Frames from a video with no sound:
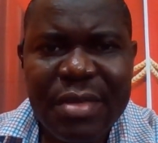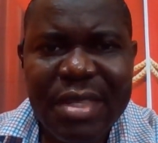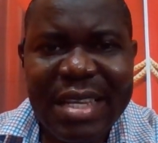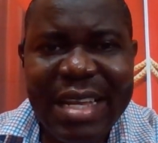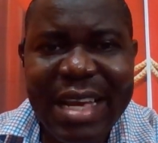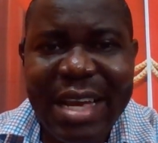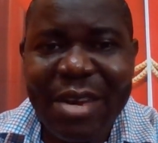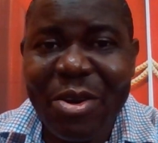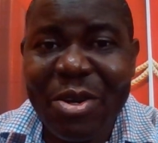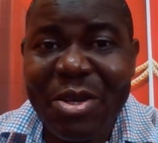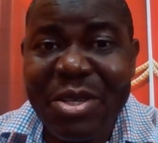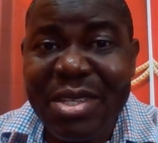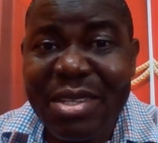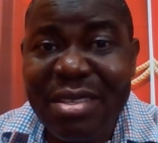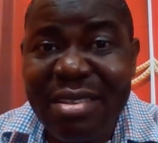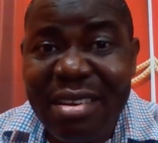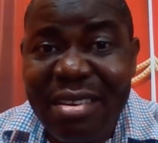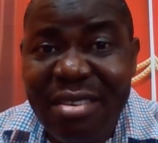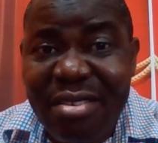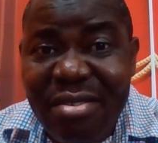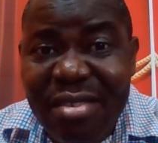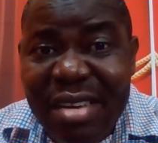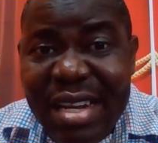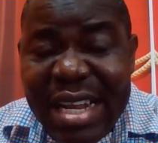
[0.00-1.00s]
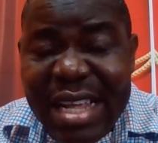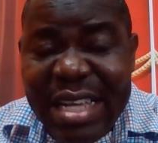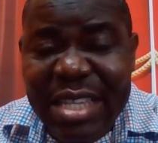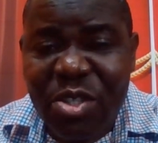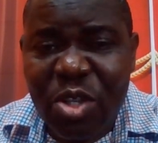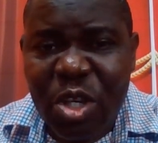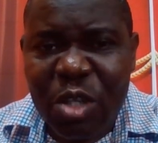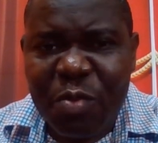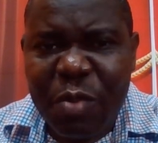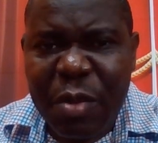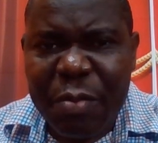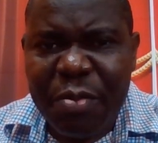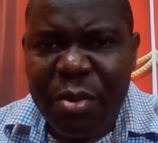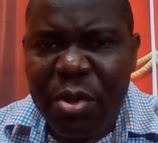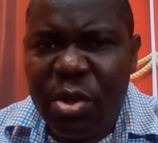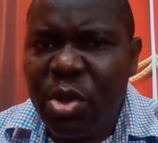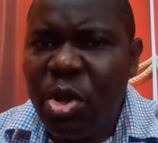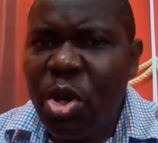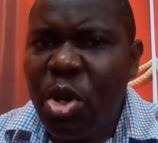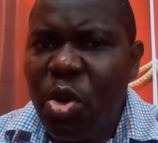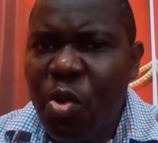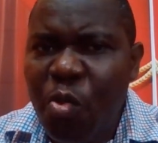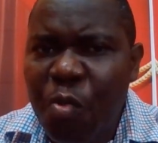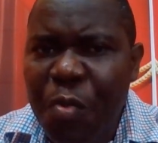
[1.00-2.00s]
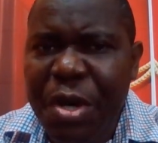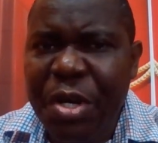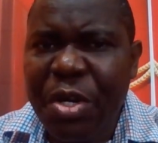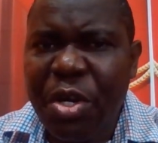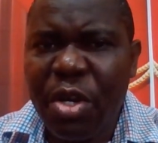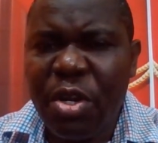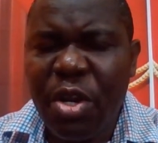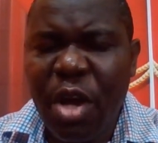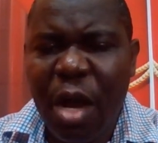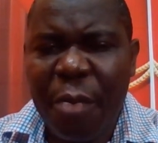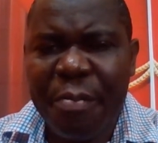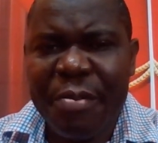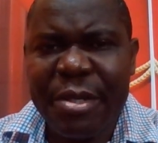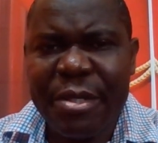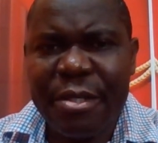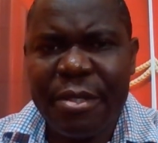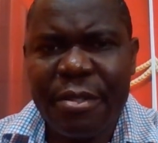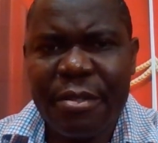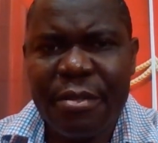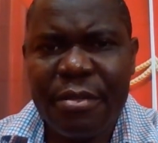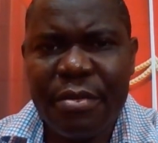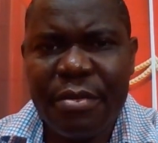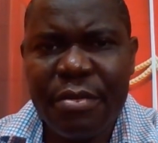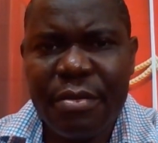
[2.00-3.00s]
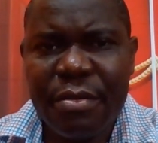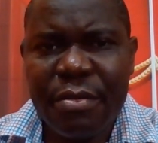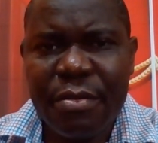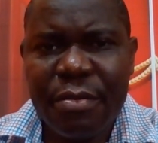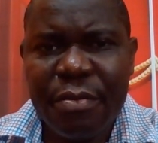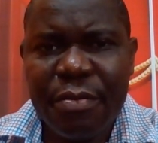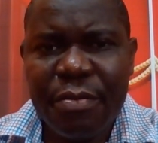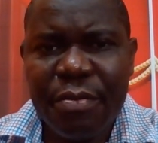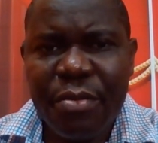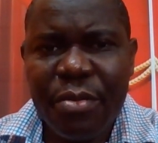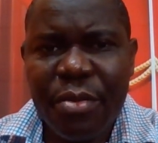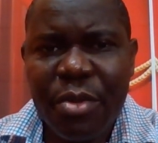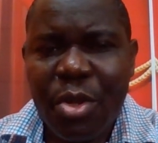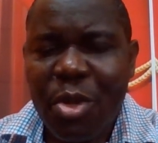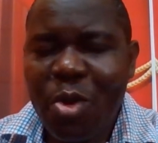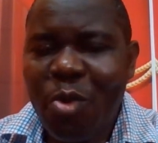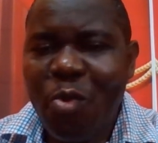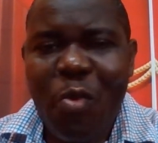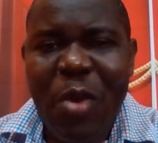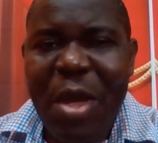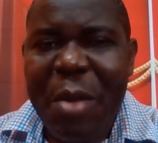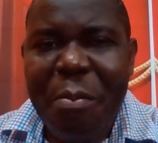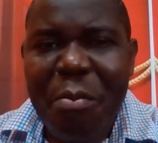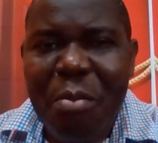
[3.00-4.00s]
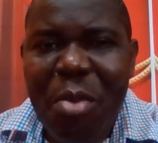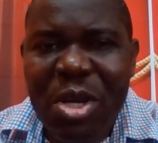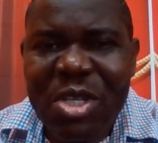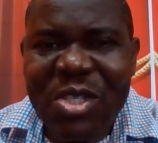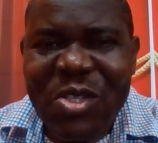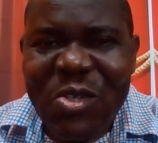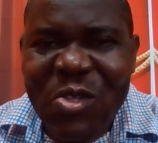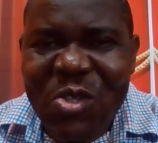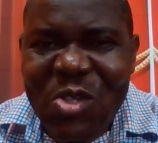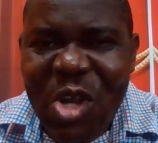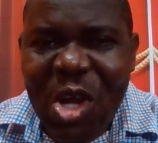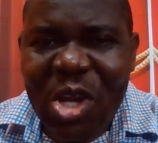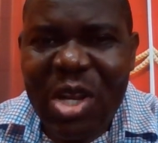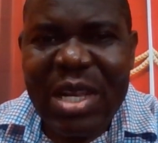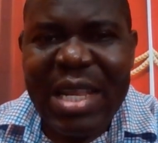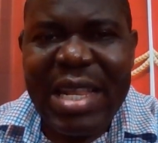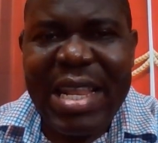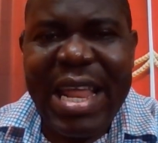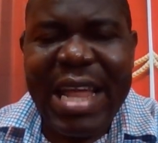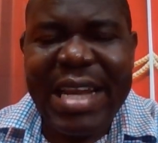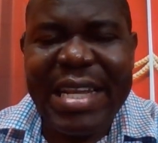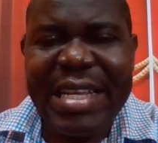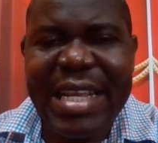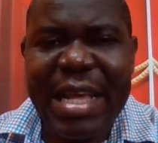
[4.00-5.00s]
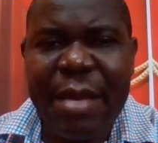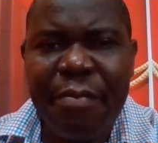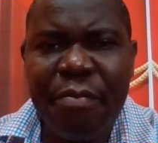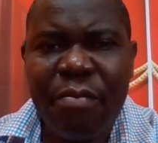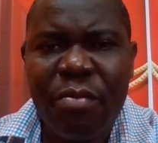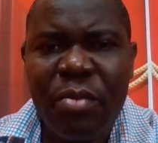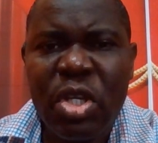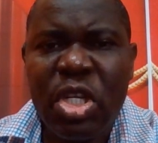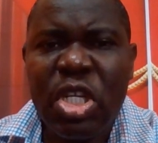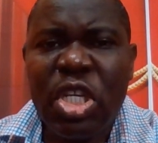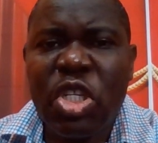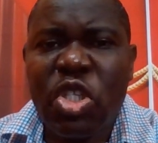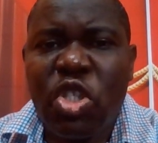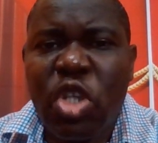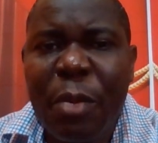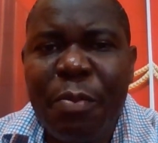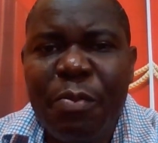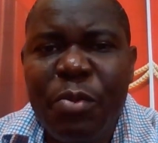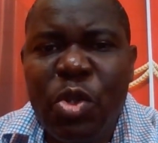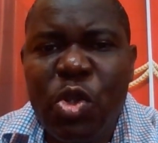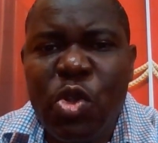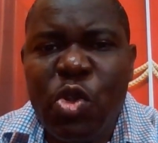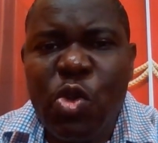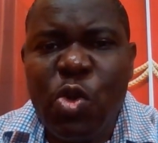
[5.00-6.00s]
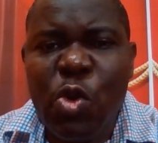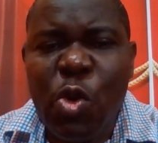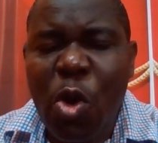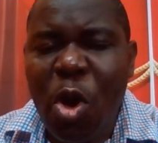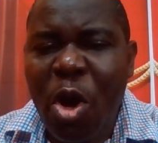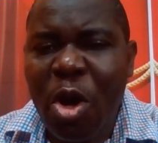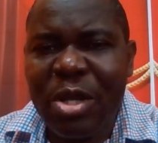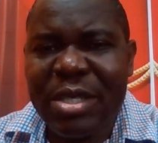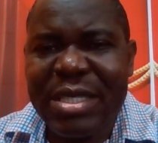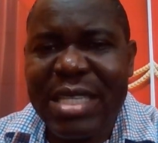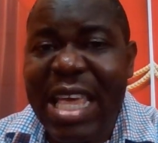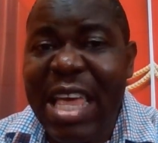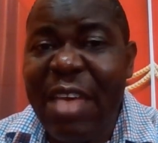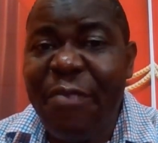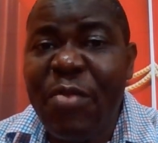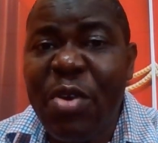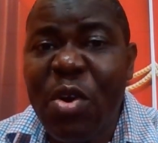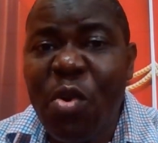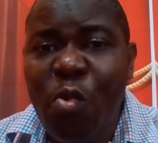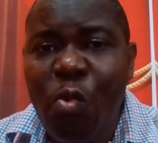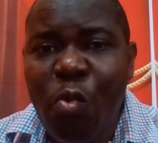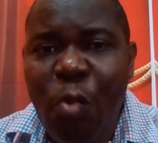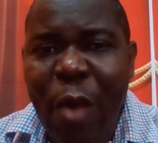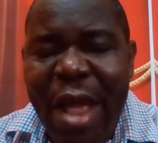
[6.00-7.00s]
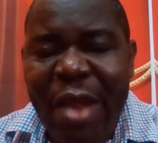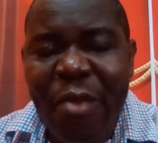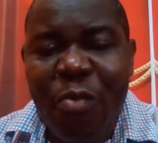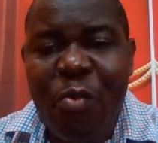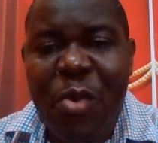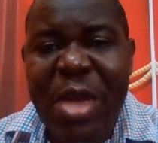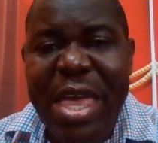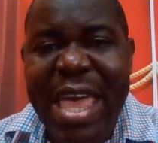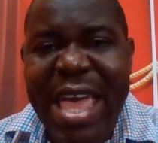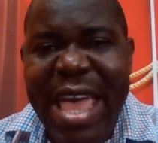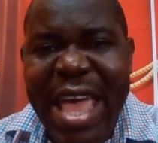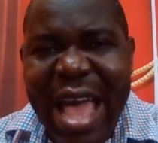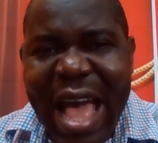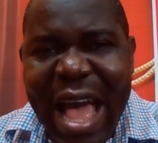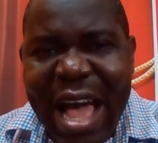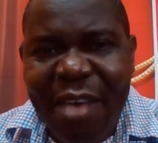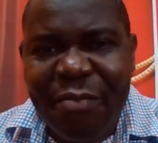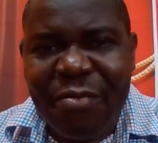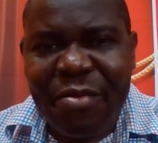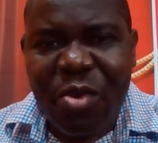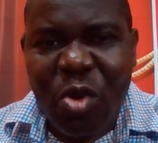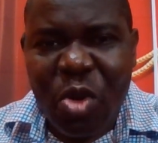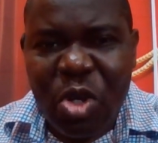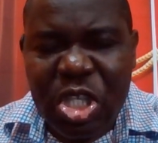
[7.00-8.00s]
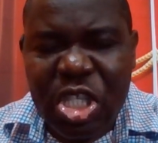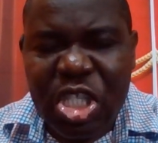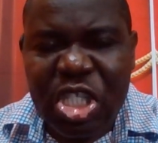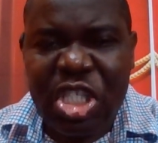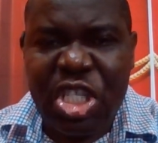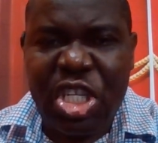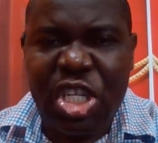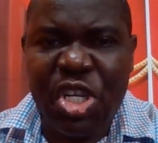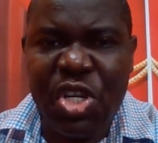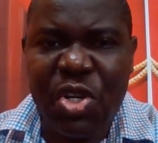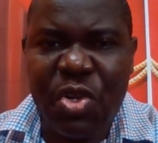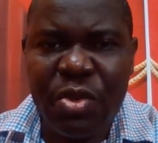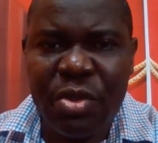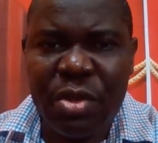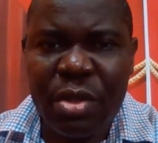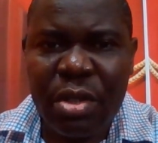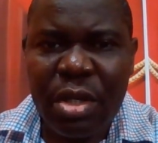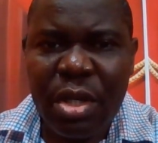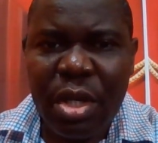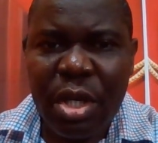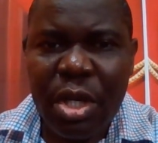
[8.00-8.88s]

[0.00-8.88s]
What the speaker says: And until they release those people, we don't open. We must not let them subdue us, even when we have continued